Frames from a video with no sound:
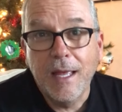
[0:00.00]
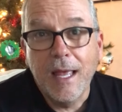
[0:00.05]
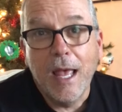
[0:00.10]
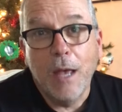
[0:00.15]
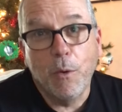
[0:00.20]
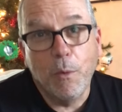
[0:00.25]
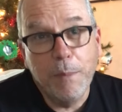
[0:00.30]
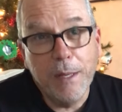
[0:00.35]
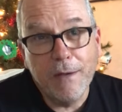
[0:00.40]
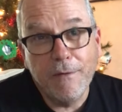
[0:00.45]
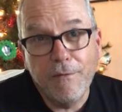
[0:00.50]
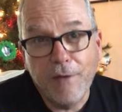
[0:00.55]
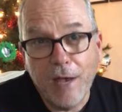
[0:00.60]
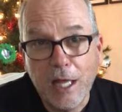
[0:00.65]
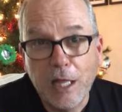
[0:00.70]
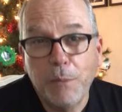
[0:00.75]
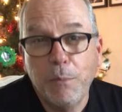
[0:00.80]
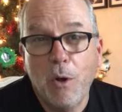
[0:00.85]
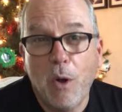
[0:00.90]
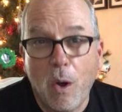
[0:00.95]
and will be
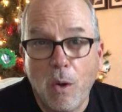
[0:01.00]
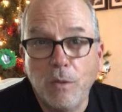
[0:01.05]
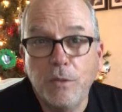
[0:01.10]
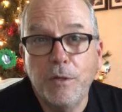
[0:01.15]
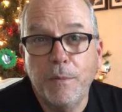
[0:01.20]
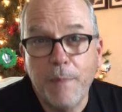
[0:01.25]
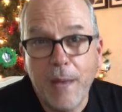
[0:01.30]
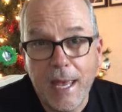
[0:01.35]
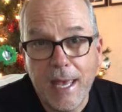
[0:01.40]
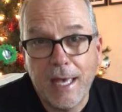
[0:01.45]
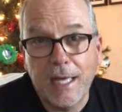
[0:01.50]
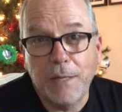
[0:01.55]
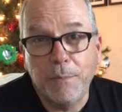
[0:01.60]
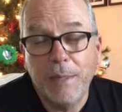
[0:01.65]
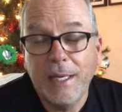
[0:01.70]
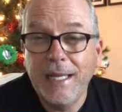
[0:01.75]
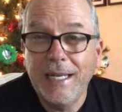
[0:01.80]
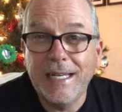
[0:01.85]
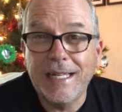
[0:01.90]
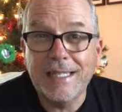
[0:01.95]
available on demand beginning